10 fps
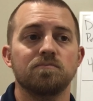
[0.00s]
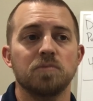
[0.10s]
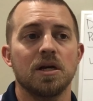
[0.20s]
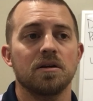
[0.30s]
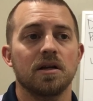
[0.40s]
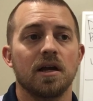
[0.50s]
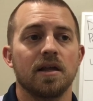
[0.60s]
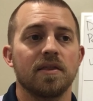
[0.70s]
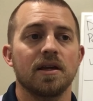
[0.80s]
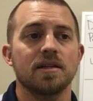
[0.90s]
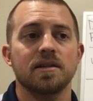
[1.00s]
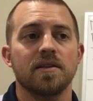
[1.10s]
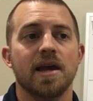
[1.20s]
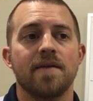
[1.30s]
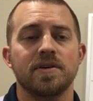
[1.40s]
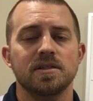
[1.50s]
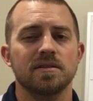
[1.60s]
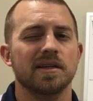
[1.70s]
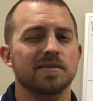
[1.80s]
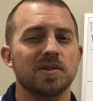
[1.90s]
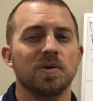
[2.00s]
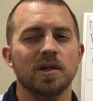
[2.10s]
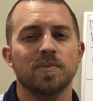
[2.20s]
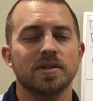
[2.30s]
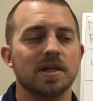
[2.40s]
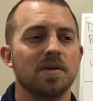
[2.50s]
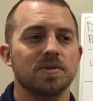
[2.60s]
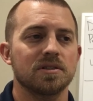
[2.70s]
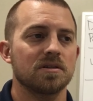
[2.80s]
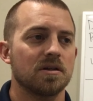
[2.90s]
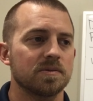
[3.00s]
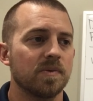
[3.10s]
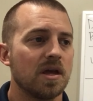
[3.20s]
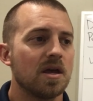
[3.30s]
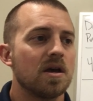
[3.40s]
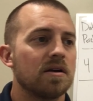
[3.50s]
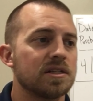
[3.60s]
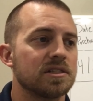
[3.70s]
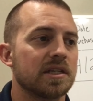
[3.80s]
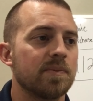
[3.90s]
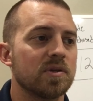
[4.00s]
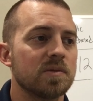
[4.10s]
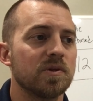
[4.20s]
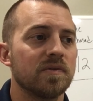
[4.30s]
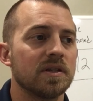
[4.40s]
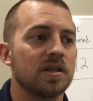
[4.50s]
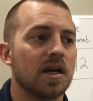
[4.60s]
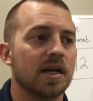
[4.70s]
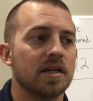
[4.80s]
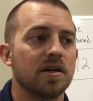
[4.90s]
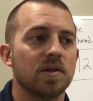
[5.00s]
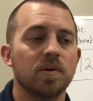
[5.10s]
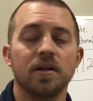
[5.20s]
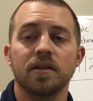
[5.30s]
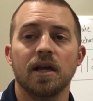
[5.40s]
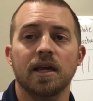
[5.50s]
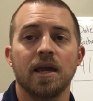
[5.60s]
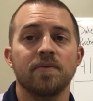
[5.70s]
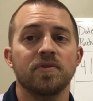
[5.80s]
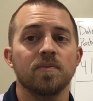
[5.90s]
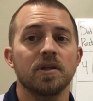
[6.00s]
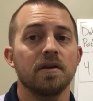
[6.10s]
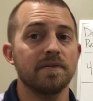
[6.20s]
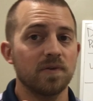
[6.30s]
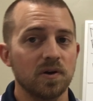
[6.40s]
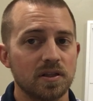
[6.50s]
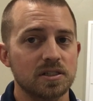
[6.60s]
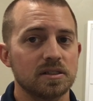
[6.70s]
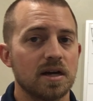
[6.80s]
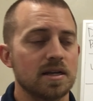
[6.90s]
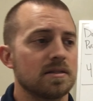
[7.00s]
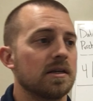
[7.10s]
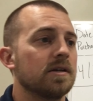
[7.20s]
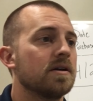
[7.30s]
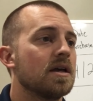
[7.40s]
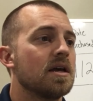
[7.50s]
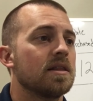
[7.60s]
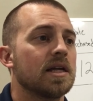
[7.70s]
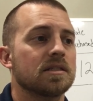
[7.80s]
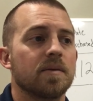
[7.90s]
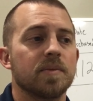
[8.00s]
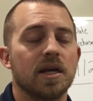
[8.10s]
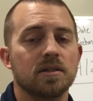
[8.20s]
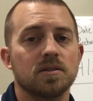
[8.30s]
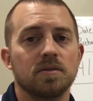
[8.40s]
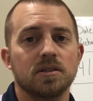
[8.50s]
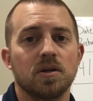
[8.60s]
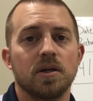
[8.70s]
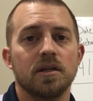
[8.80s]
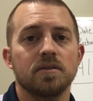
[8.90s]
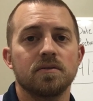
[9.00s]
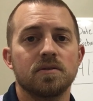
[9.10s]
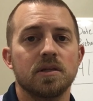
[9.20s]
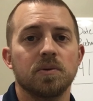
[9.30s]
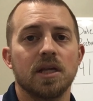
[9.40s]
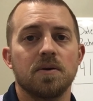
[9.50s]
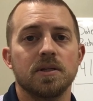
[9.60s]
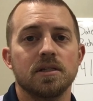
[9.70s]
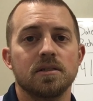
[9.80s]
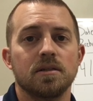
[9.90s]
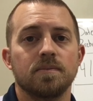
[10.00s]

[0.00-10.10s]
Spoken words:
well, I'd say the average is like 200%, which is awesome. Let's just keep this moving. I got another one that came from the 4th of July sale. That's up next, so let's go ahead and see what that one is.